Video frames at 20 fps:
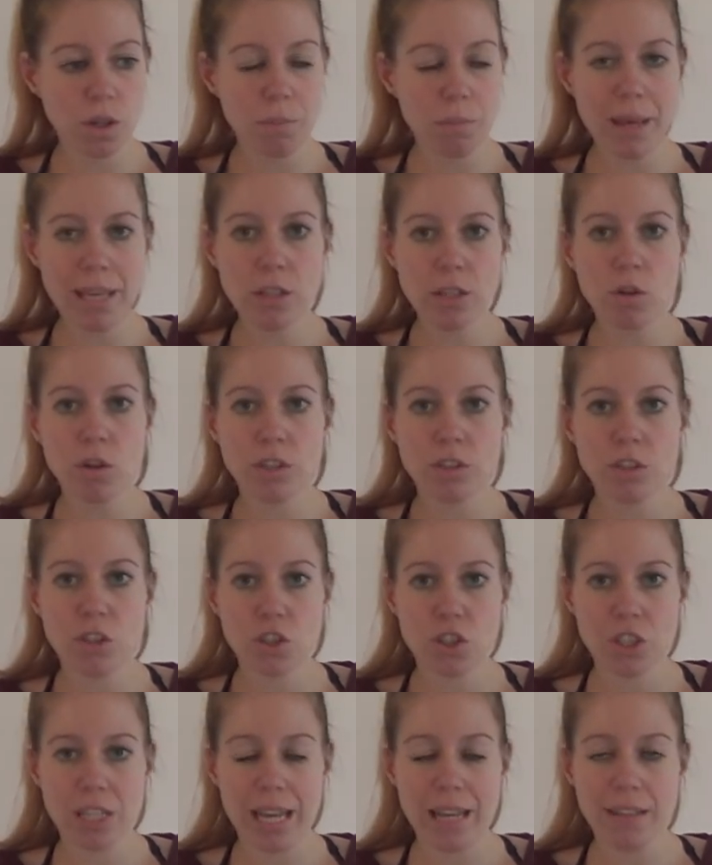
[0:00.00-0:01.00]
make you
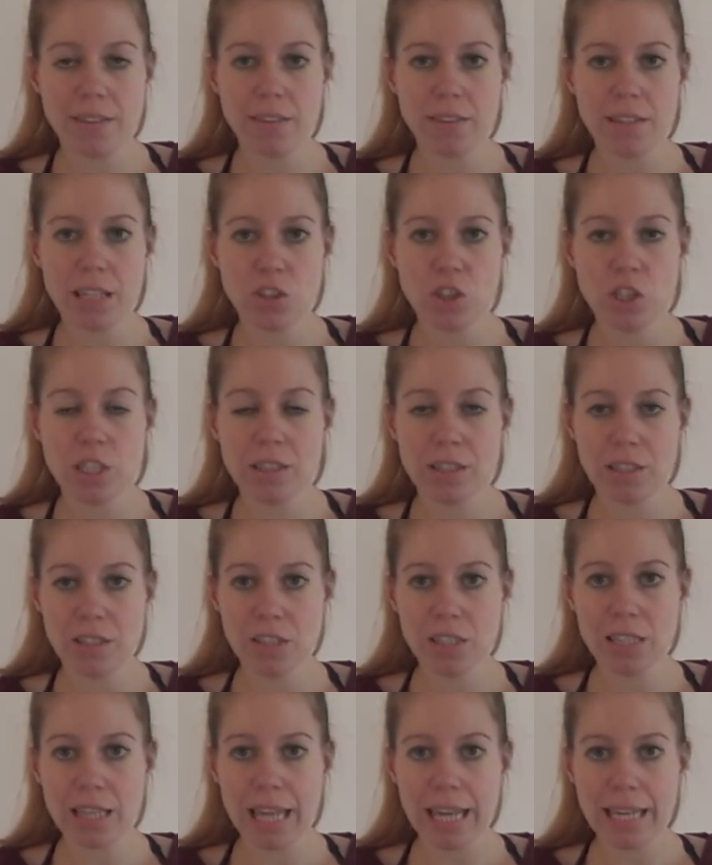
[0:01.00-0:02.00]
understand that she
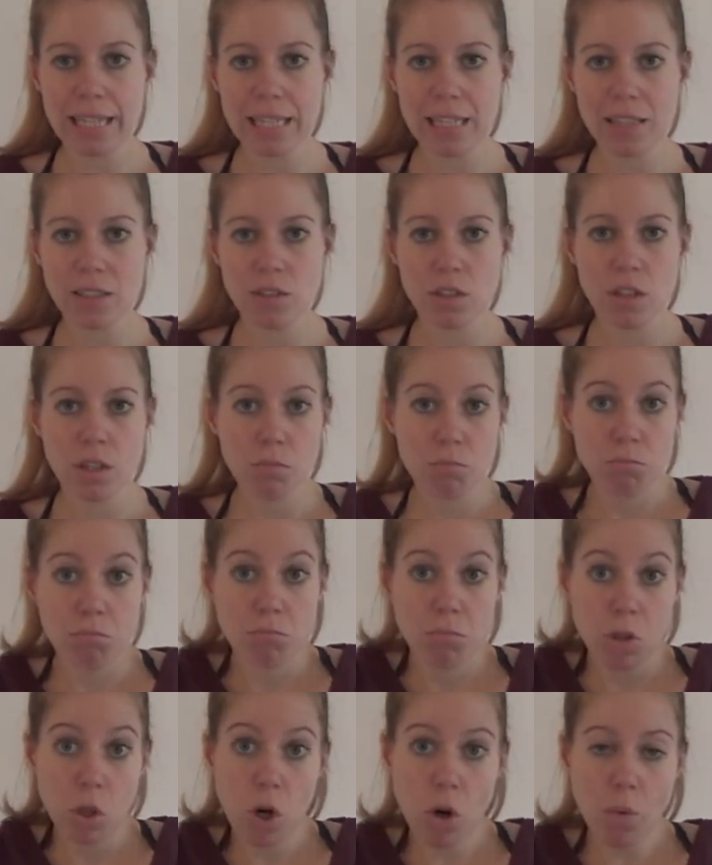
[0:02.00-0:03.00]
doesn't like it,
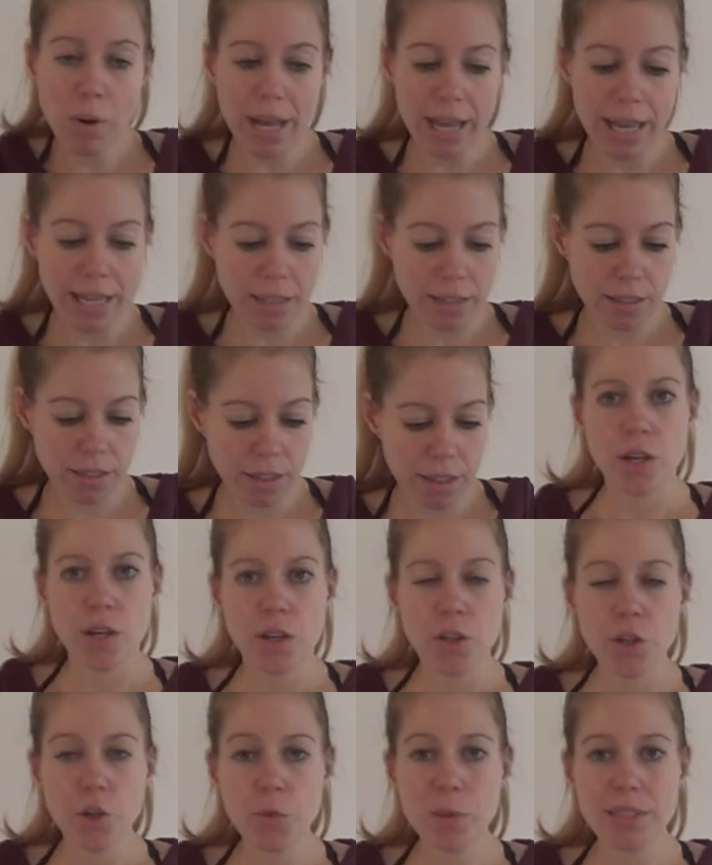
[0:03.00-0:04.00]
go ahead.
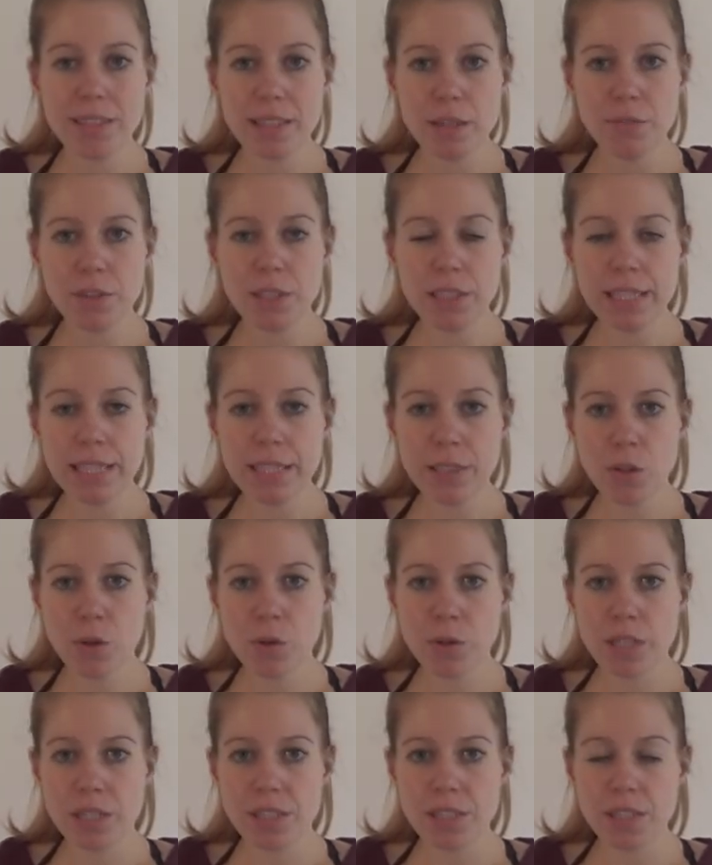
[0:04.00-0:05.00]
You will definitely
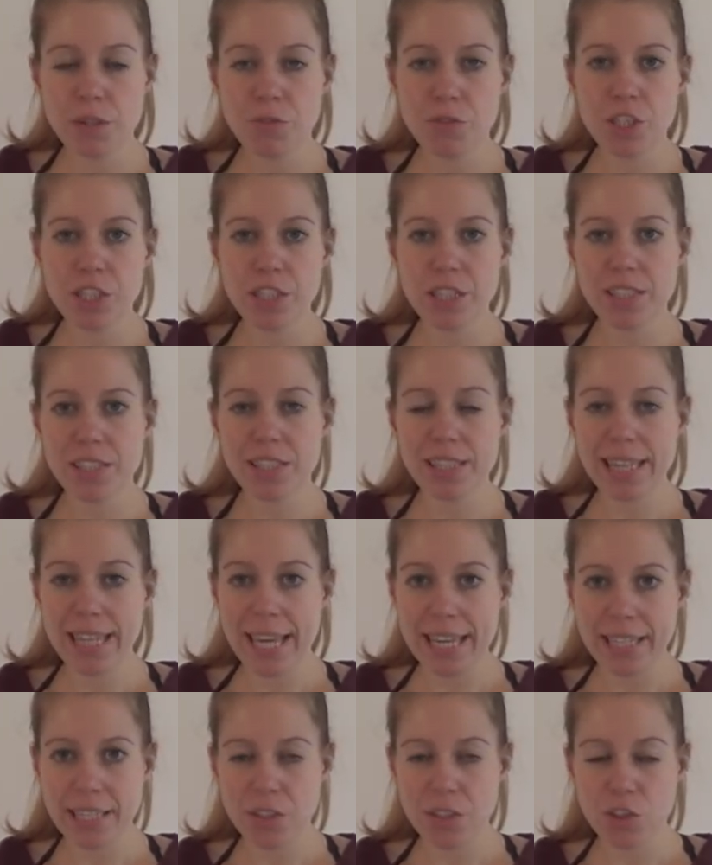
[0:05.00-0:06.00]
notice if she doesn't
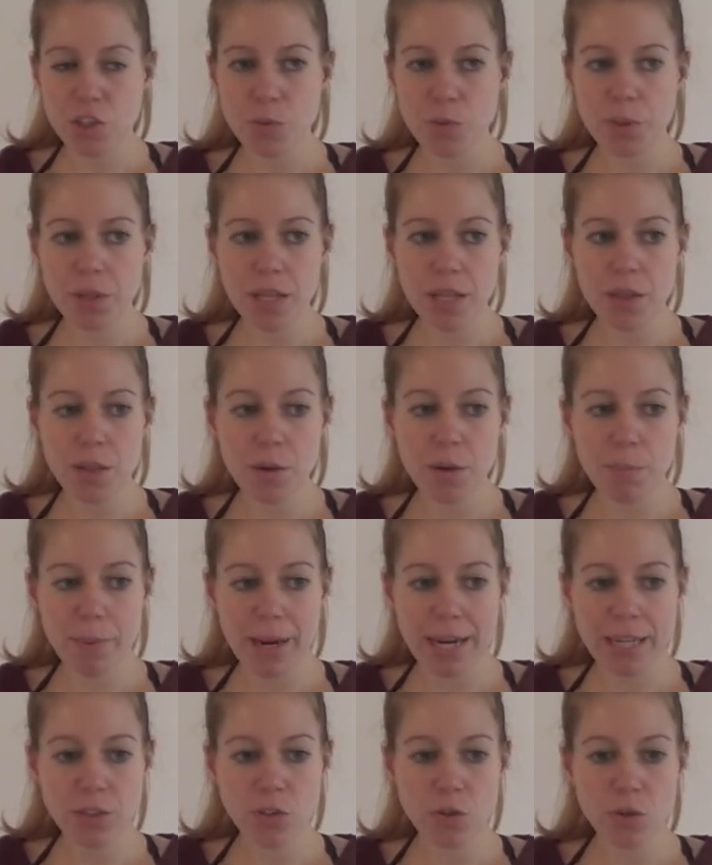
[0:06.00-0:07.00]
like it. She will either
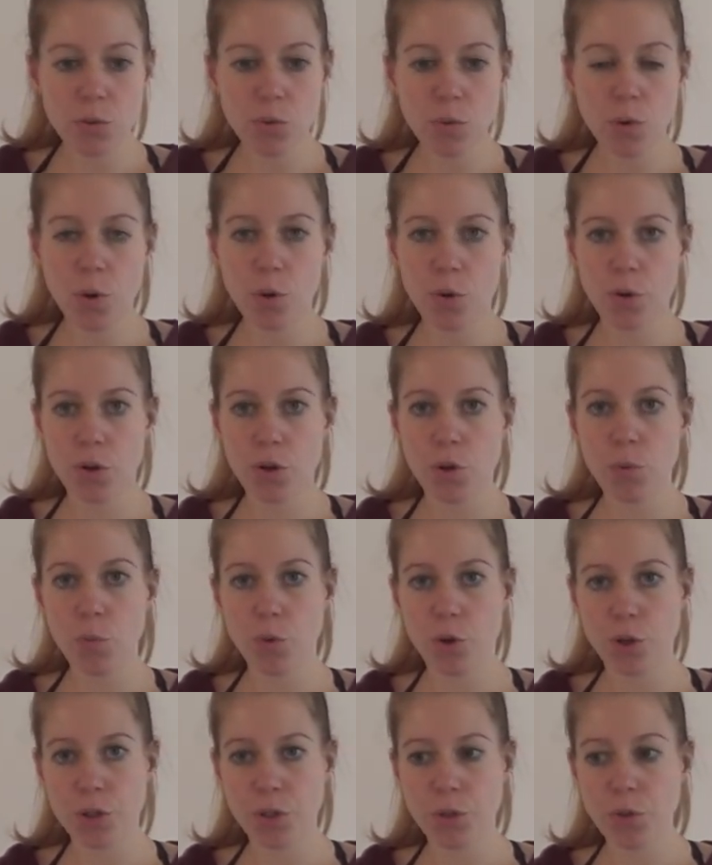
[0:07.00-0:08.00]
bite you or
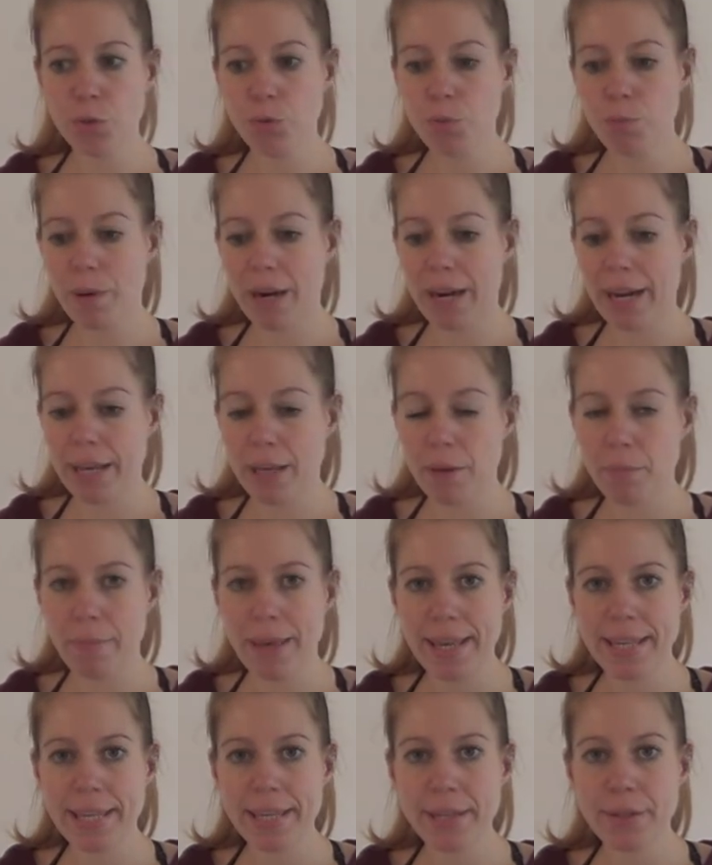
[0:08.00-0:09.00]
warn you by
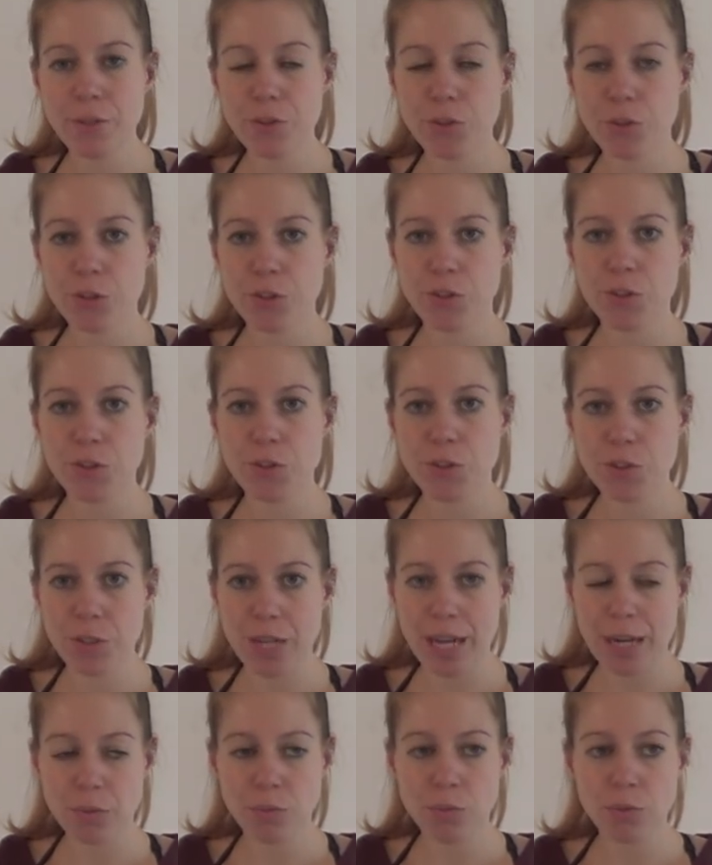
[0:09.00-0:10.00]
making a certain
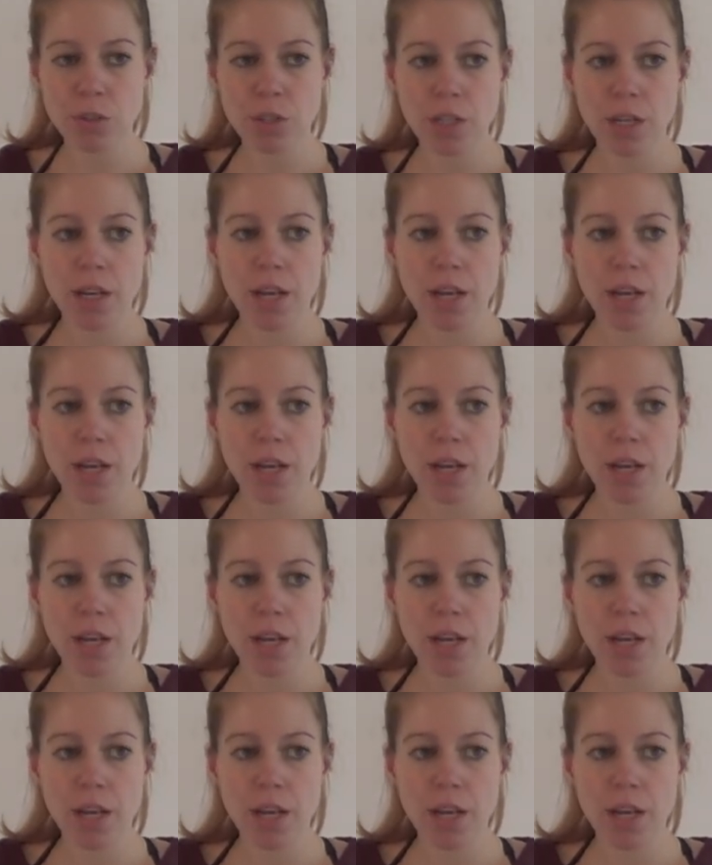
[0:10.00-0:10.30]
sound.